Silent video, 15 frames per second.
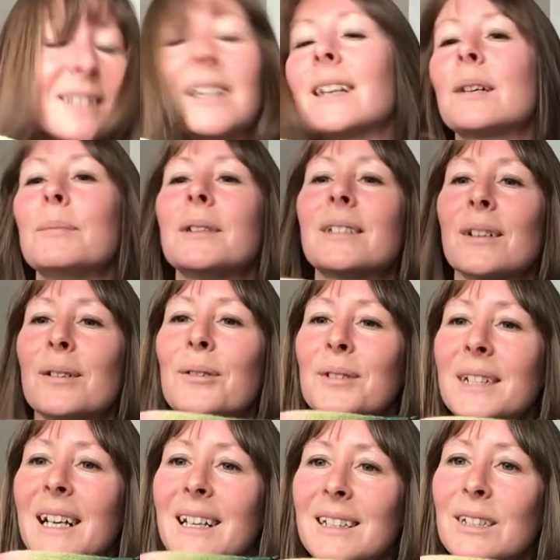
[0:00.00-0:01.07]
taken me so long
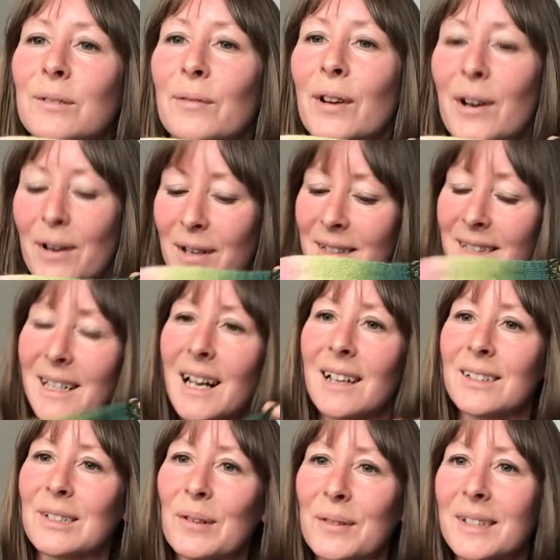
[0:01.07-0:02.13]
to get this far and to
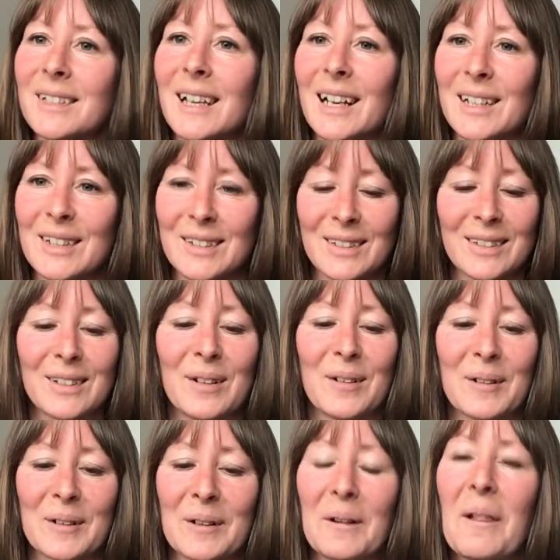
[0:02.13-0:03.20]
cast on the second sock.